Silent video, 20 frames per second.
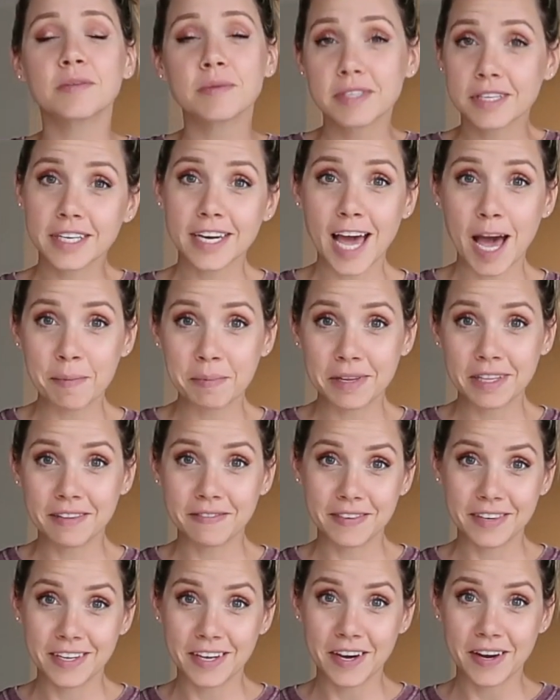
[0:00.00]
what's gonna happen in the
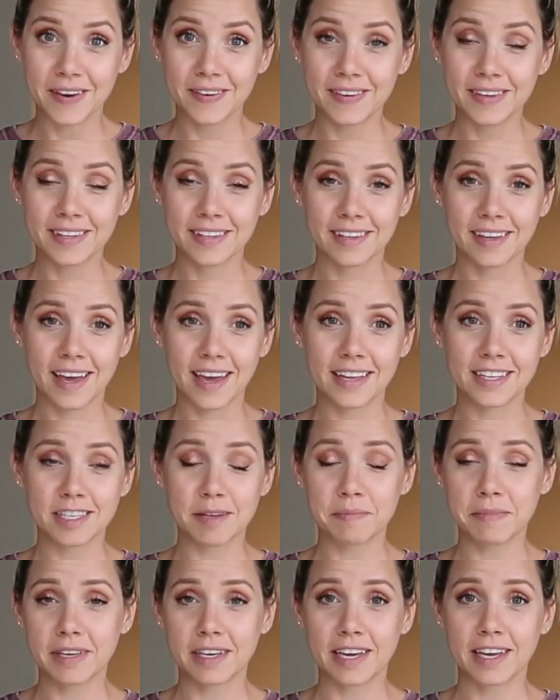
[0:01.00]
video and
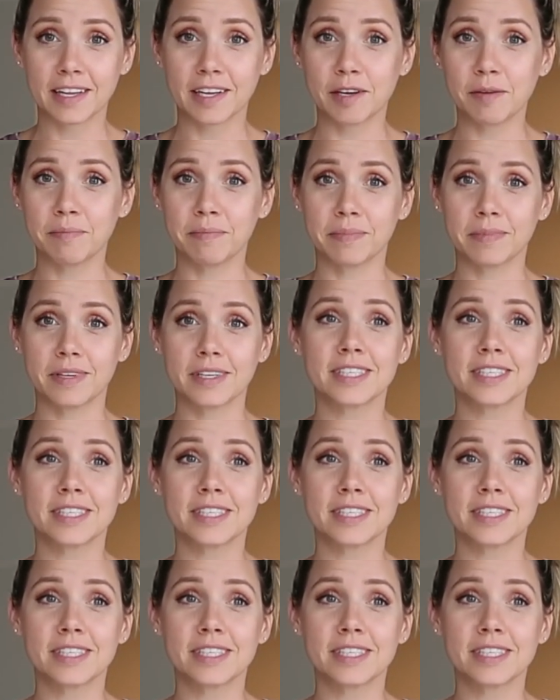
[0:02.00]
something can,